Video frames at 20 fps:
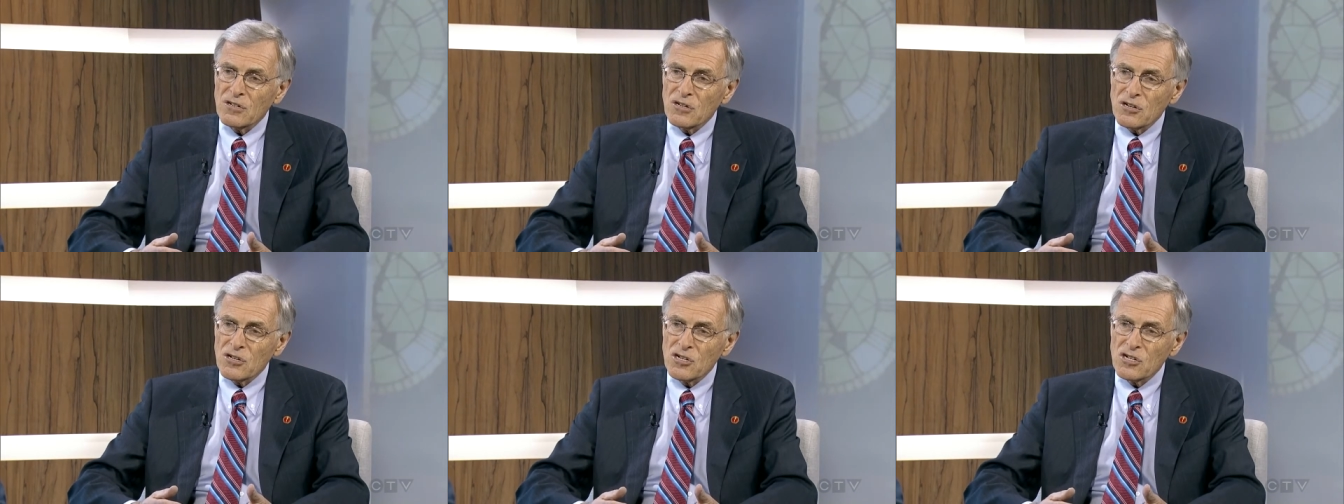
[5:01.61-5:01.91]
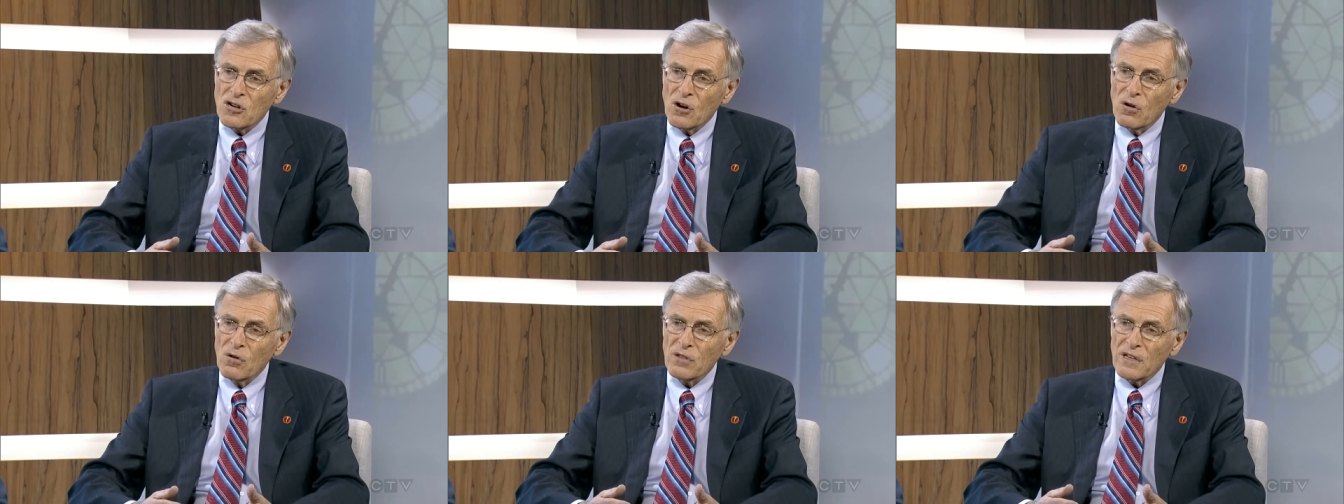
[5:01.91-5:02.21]
to
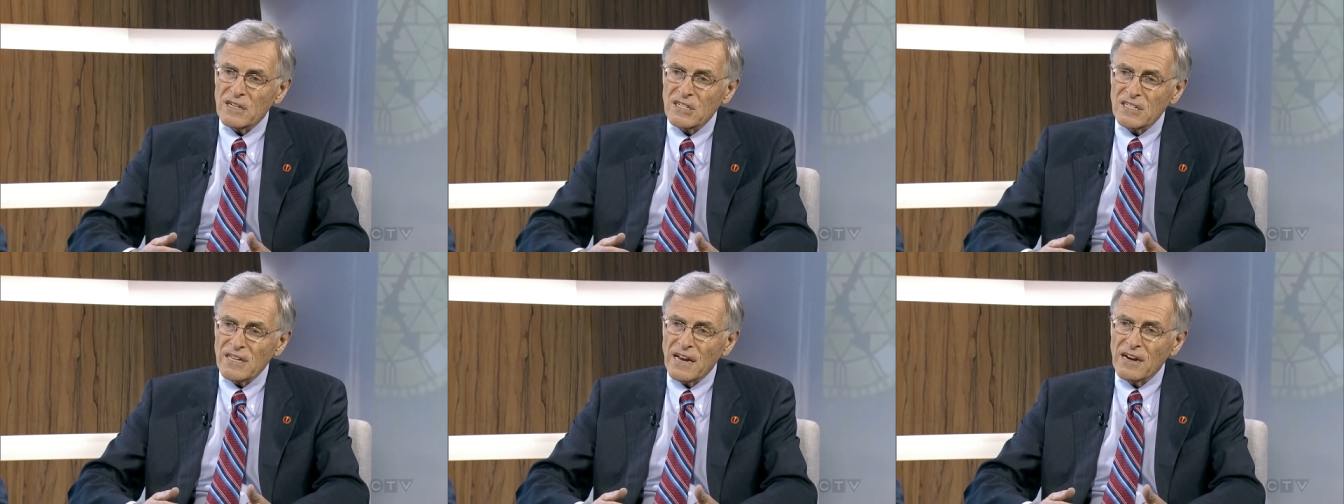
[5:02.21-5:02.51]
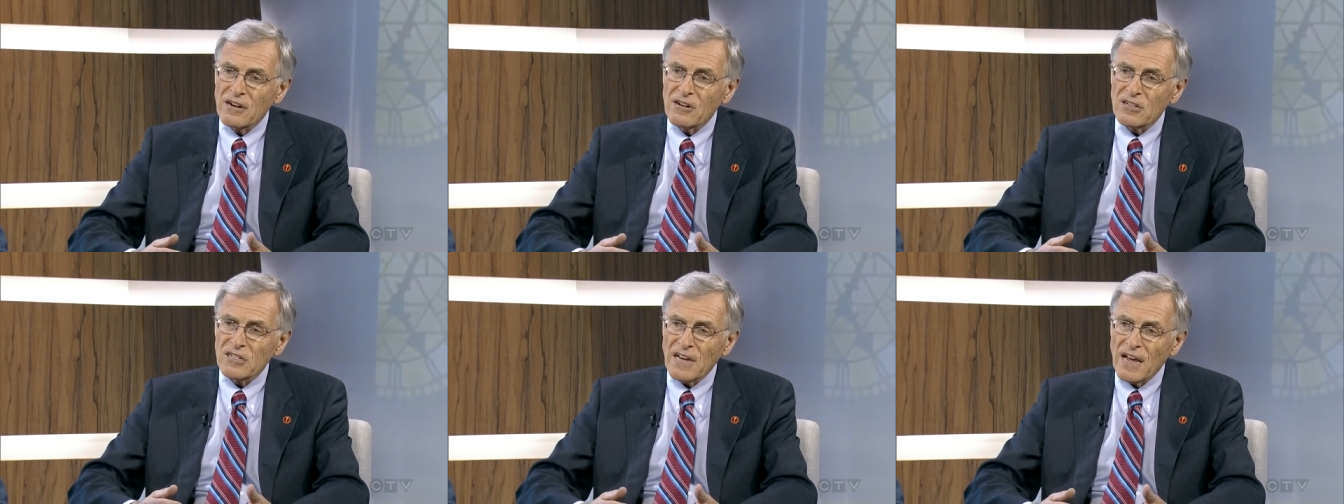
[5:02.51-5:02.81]
show that
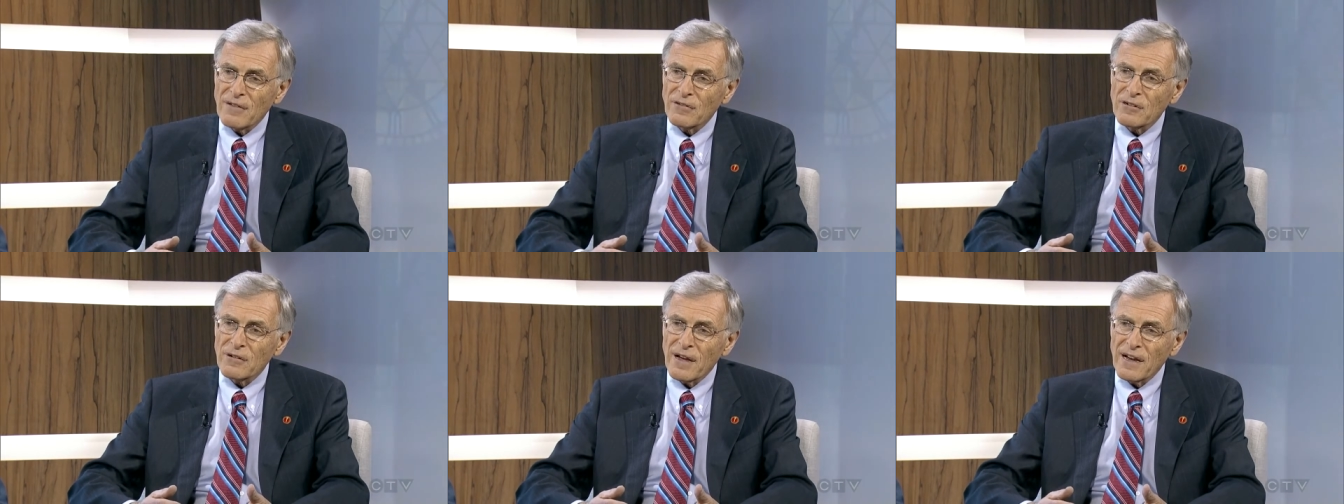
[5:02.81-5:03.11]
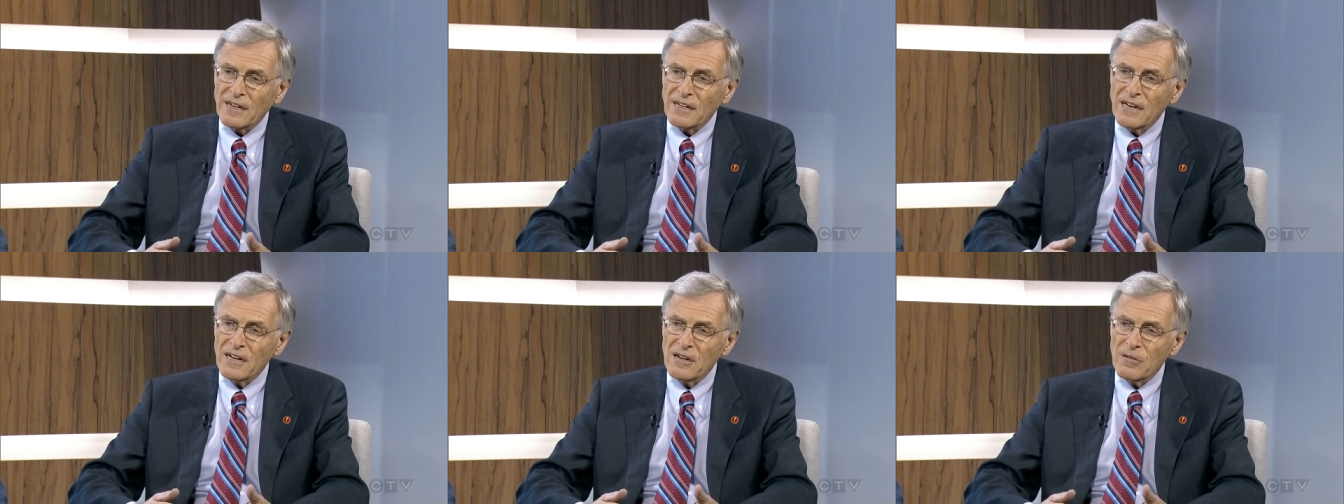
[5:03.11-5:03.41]
senators have to
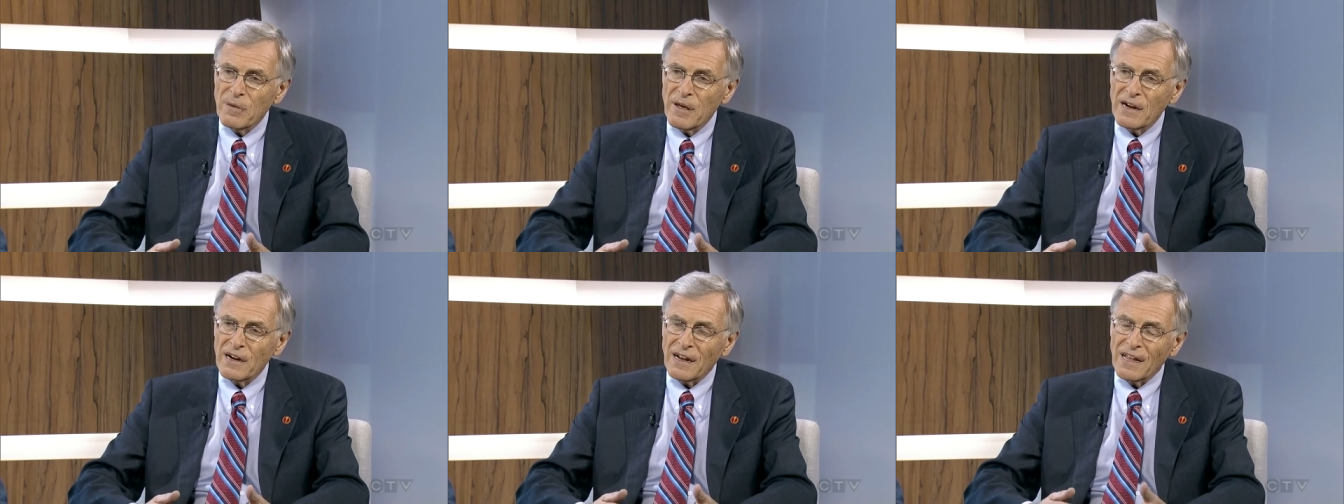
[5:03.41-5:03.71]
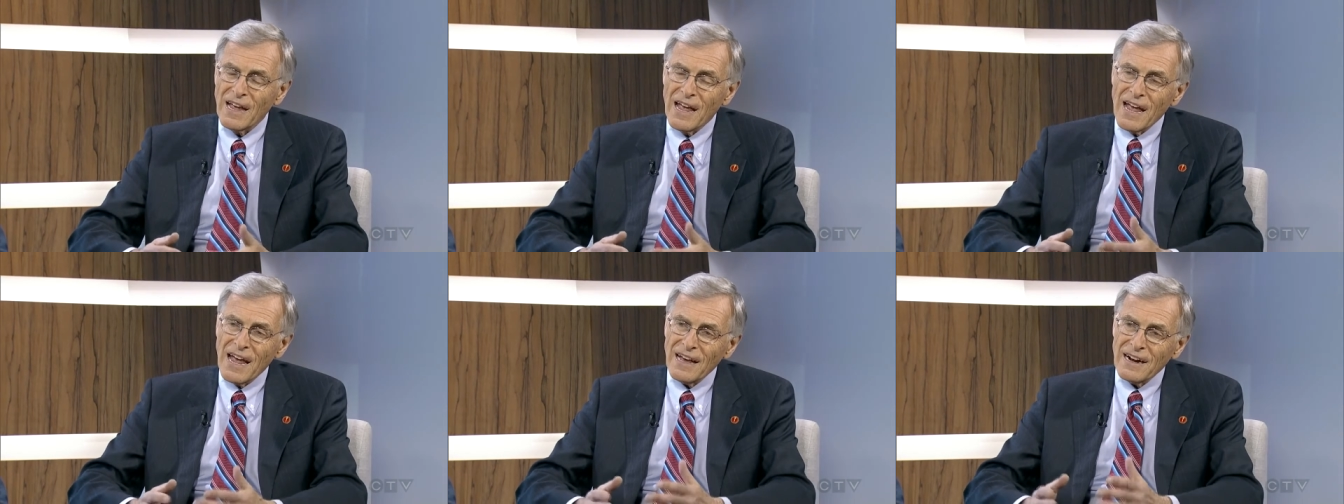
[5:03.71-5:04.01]
act independently.
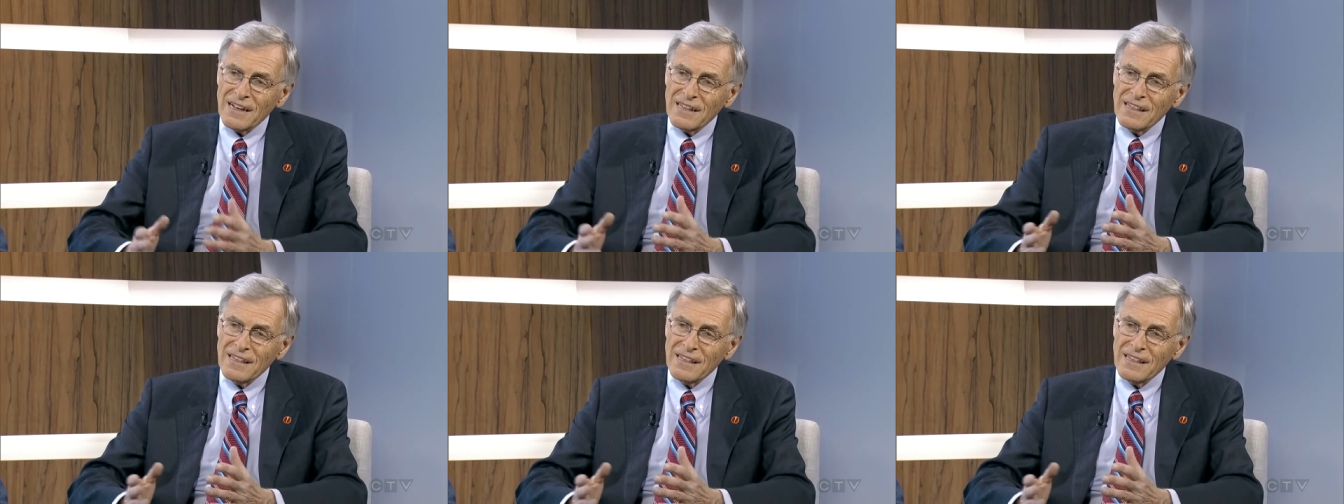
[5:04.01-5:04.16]
And I